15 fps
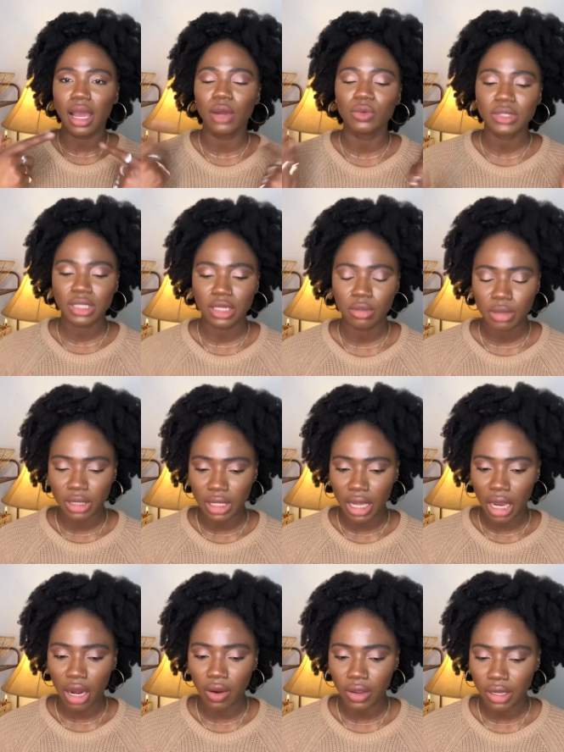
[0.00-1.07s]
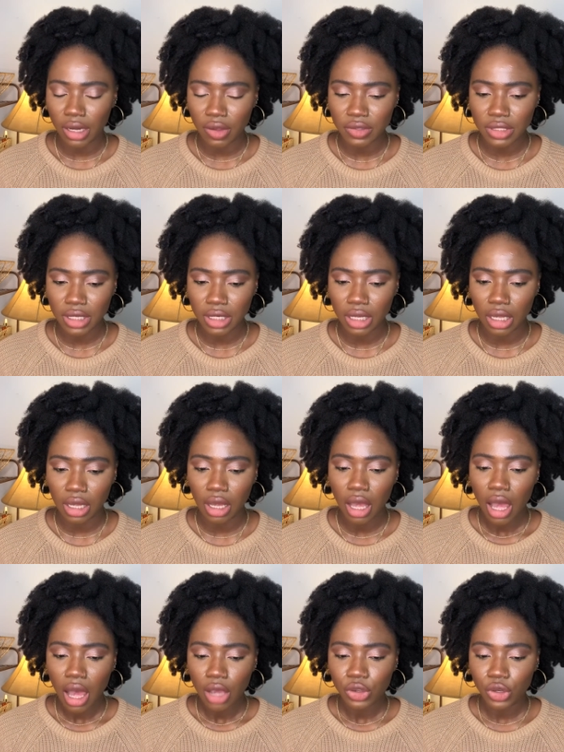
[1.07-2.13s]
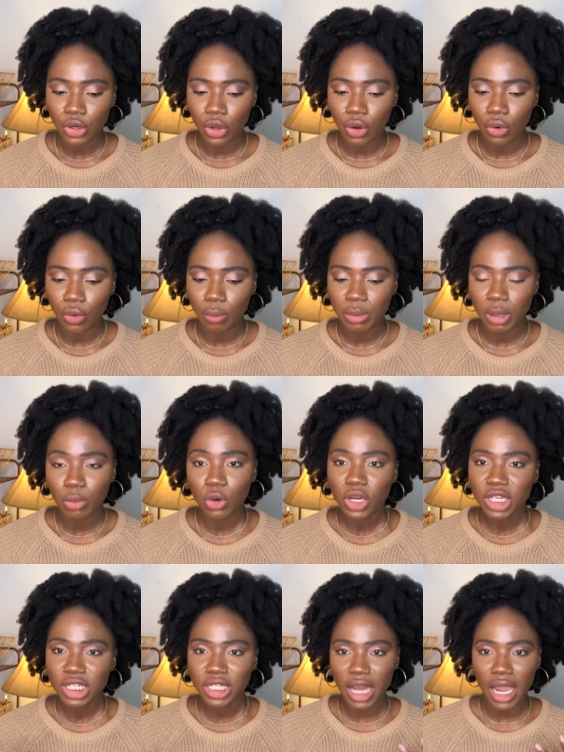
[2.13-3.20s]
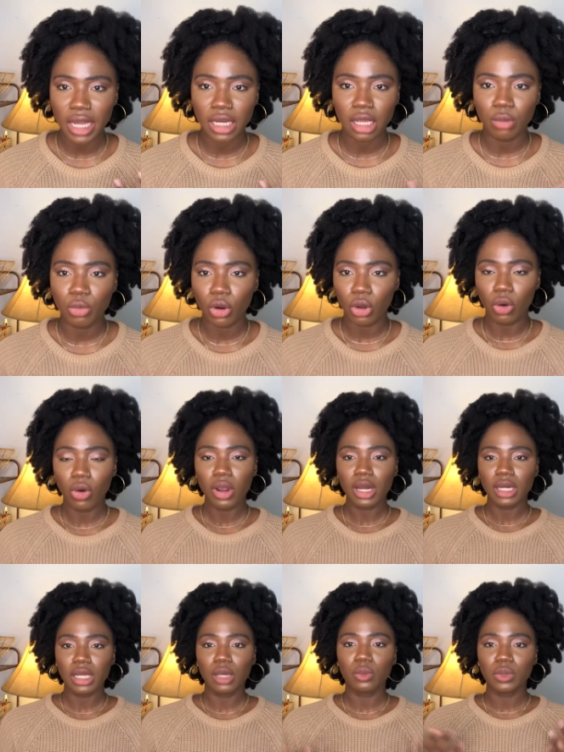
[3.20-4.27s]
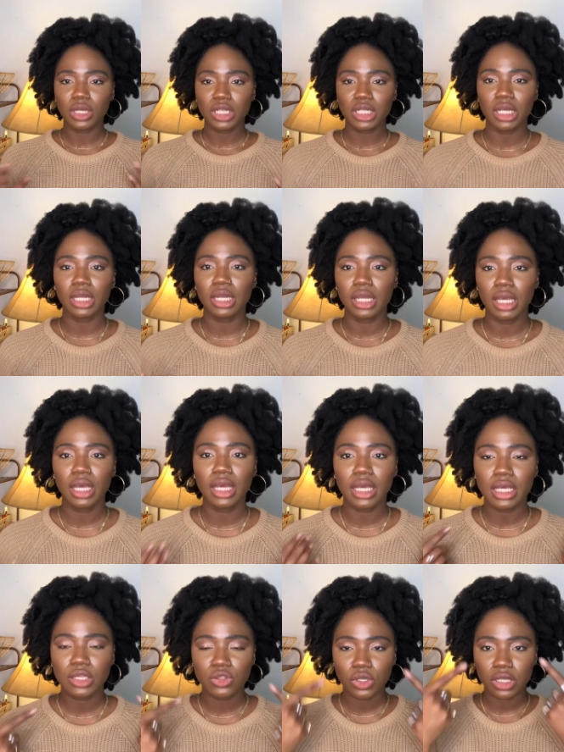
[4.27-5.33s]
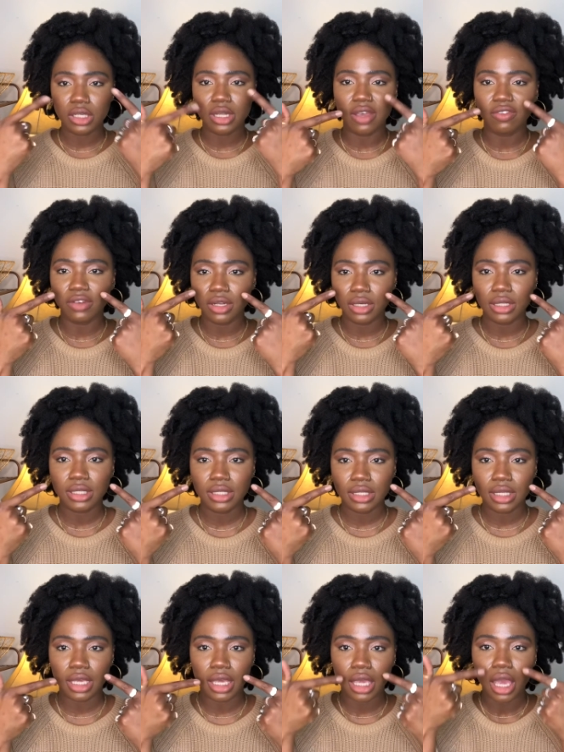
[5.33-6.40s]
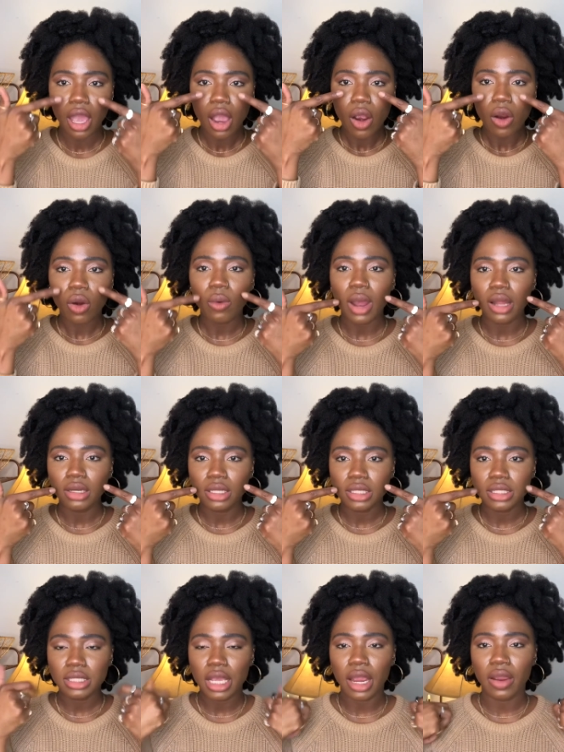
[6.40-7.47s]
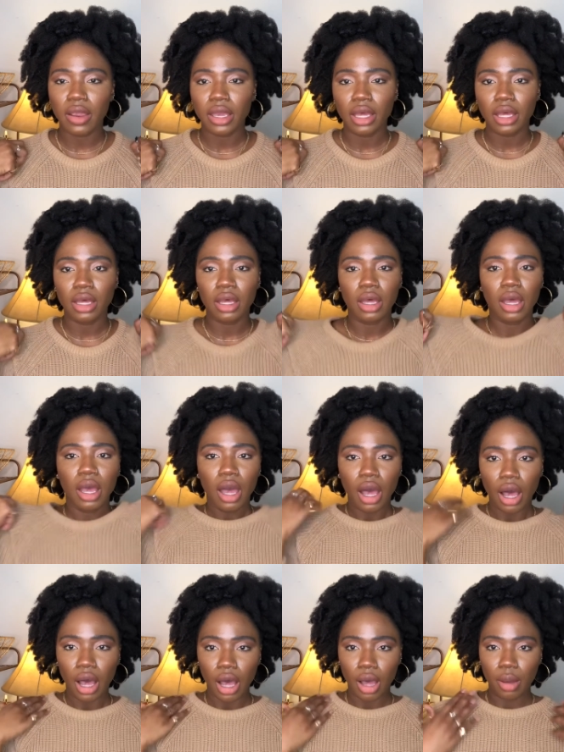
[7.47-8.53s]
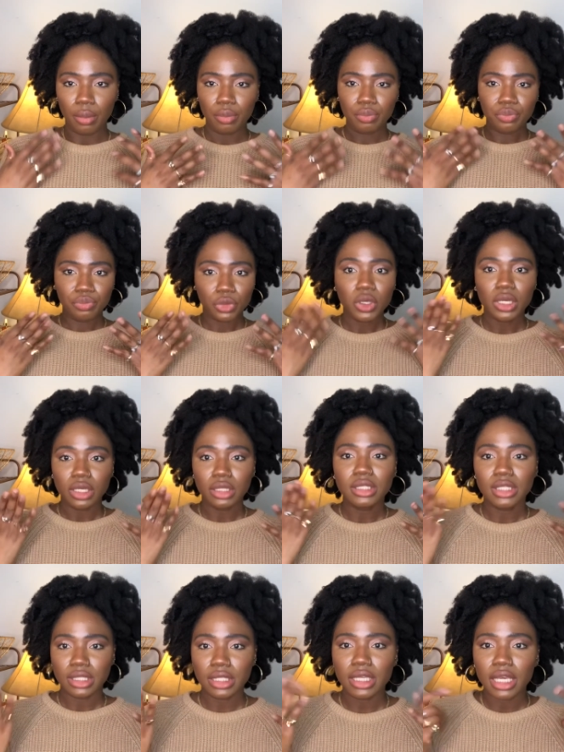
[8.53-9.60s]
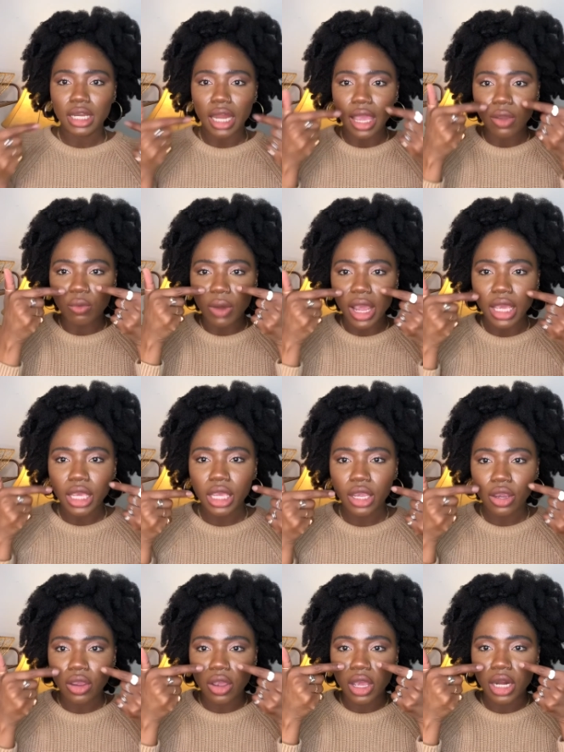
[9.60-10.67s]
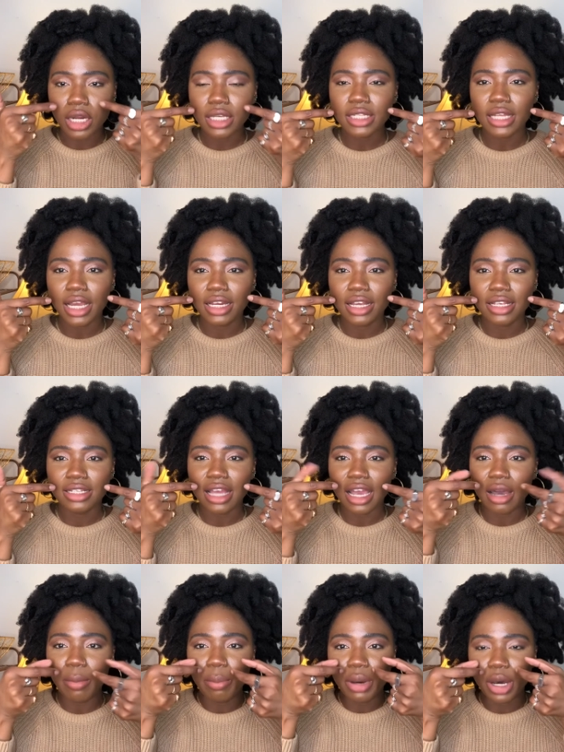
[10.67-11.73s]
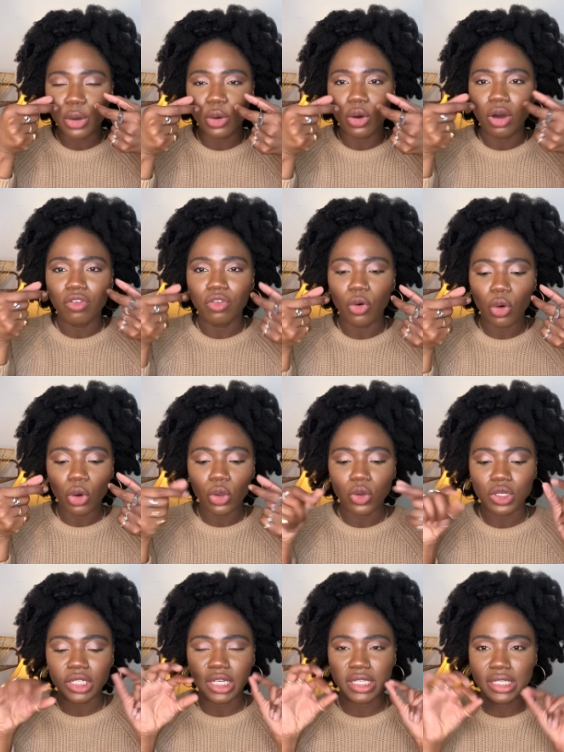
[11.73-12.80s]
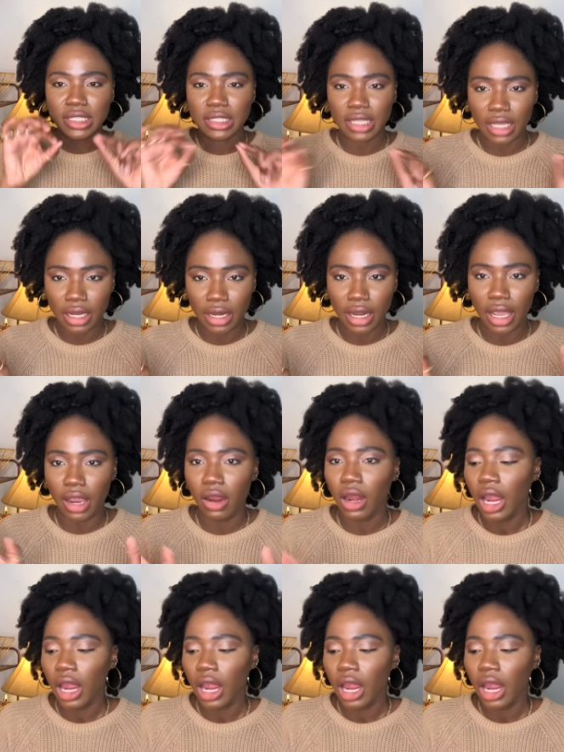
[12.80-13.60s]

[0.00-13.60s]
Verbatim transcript: was gonna be the area that was gonna, you know, be more shiny and more oily, which it is. You could definitely see around this area. You could see it like right here. It looks like there's like a puddle of oil just sitting there.